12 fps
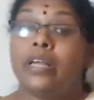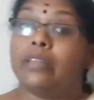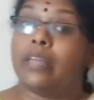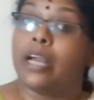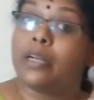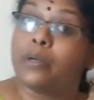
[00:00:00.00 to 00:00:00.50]

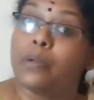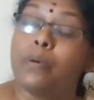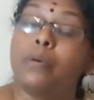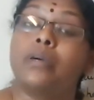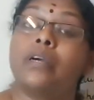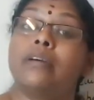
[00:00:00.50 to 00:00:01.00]
They
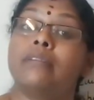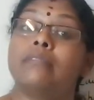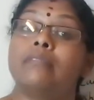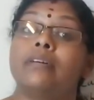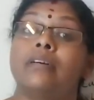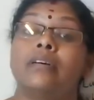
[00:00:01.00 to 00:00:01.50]
took
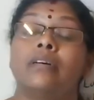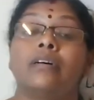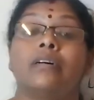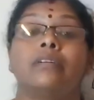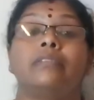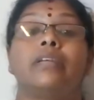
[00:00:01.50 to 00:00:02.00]

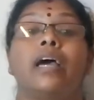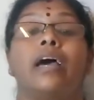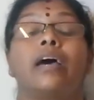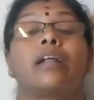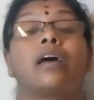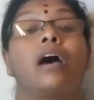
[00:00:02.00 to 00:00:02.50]

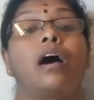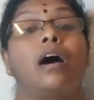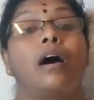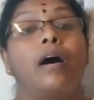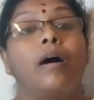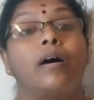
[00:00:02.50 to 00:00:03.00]
their
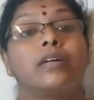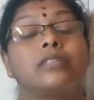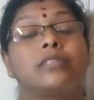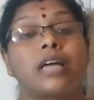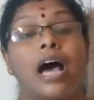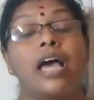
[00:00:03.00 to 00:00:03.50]

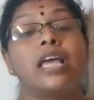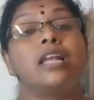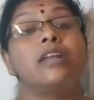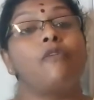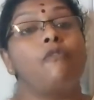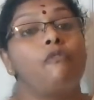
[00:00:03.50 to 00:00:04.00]
child
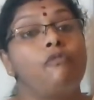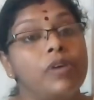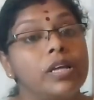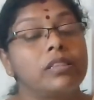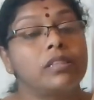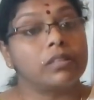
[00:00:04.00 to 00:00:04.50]

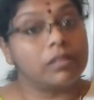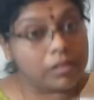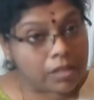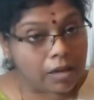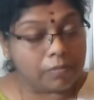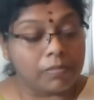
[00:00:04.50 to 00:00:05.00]
with
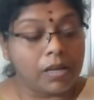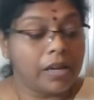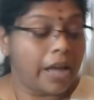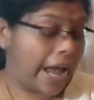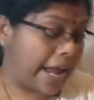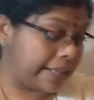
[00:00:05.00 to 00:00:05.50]
them
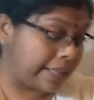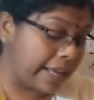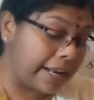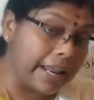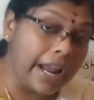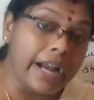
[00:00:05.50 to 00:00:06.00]
and
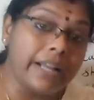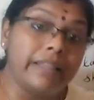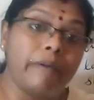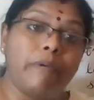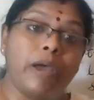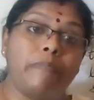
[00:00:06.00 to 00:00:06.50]
they laid
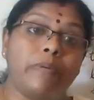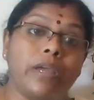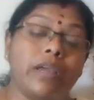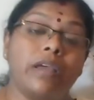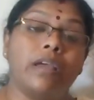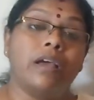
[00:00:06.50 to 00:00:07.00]
the
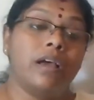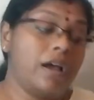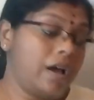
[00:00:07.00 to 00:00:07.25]
baby